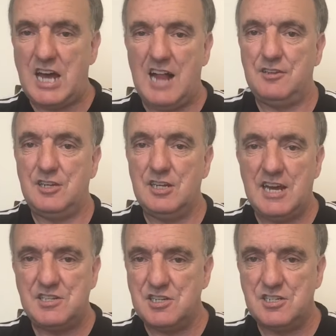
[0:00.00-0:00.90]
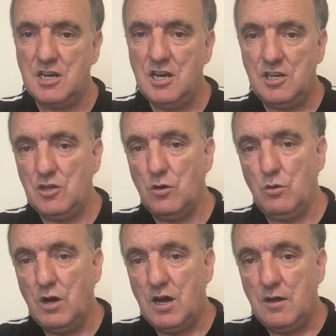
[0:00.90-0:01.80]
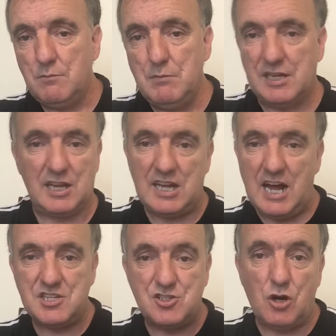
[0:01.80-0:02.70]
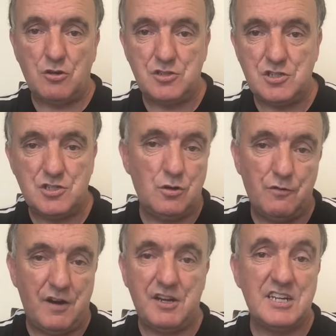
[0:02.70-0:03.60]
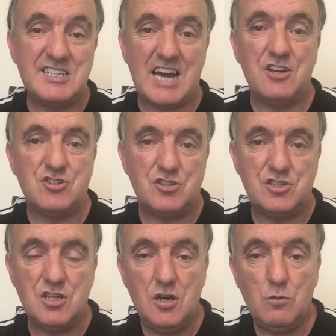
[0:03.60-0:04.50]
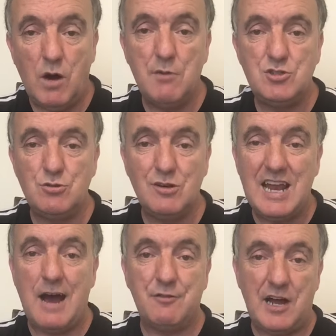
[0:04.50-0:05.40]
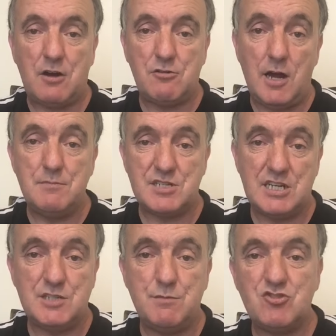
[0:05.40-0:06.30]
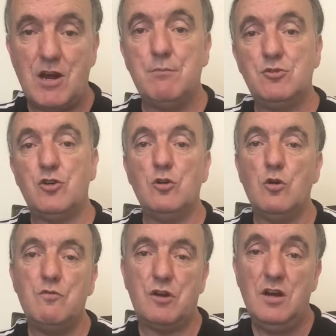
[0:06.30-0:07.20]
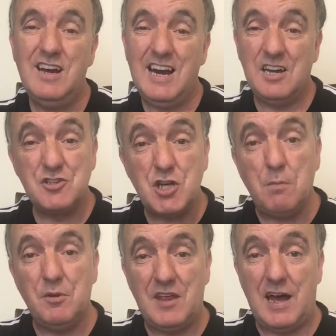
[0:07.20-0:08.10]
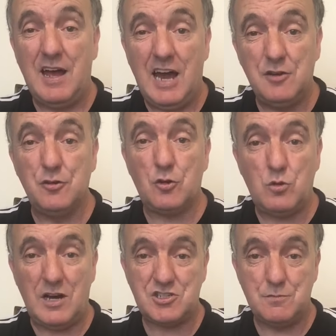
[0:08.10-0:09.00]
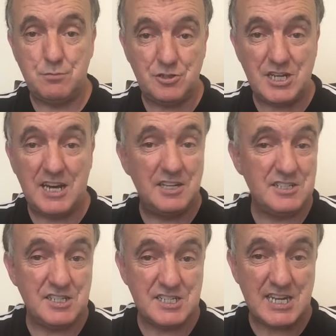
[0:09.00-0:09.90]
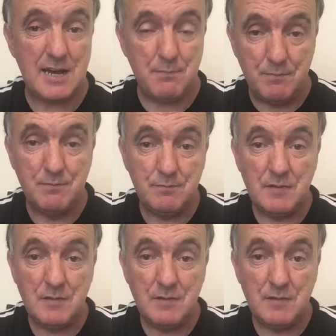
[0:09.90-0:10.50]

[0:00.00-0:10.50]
calculated, middle class doctors, very intelligent. Why would you allow that crime scene to be trampled all over? And on top of that, another question pertaining to the same